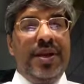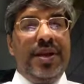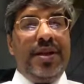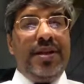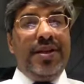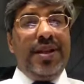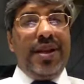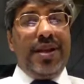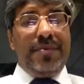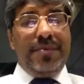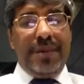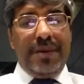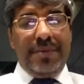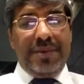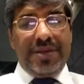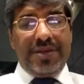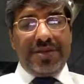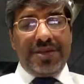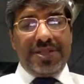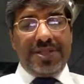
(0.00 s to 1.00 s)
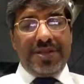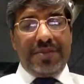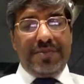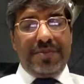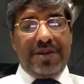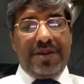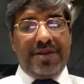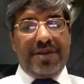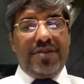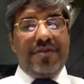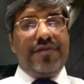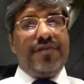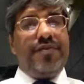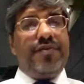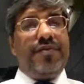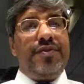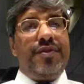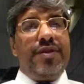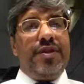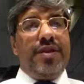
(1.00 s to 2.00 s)
In the implementation part of
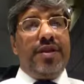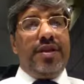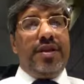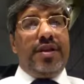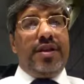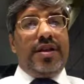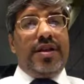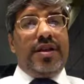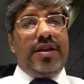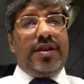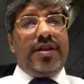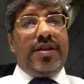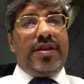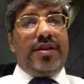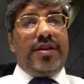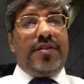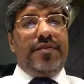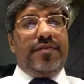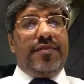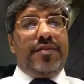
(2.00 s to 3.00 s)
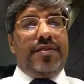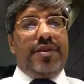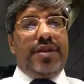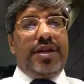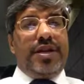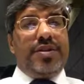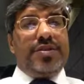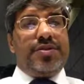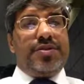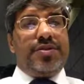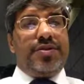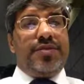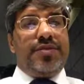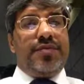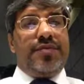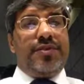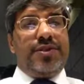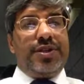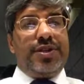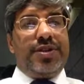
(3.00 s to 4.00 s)
ISO
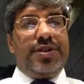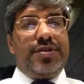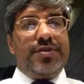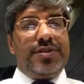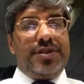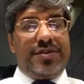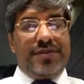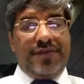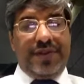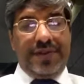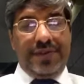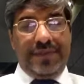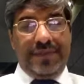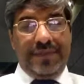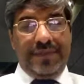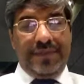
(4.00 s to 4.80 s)
14001,